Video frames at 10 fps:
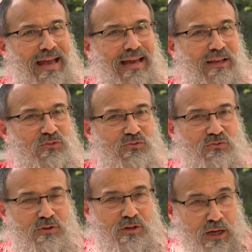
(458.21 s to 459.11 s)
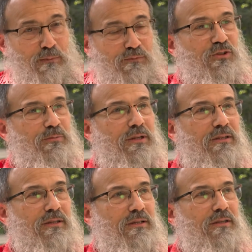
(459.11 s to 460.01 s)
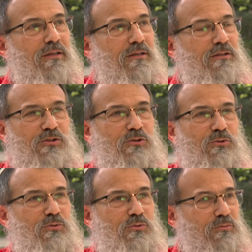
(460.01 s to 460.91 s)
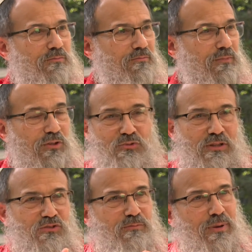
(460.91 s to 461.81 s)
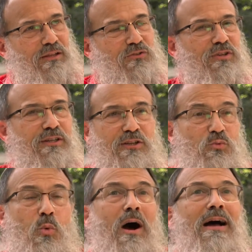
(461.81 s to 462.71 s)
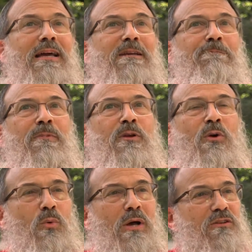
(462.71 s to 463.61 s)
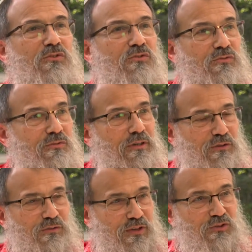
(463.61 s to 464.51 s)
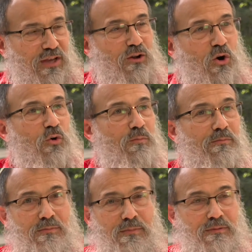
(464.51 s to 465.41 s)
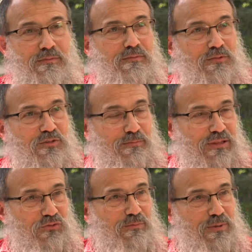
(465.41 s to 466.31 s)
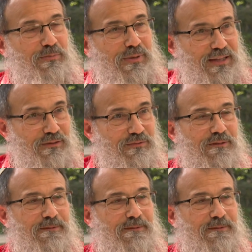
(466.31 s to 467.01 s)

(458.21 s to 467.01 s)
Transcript: It's comfortable to Israelis and Palestinians. Why? Well, it feels like home. It's a place that people live.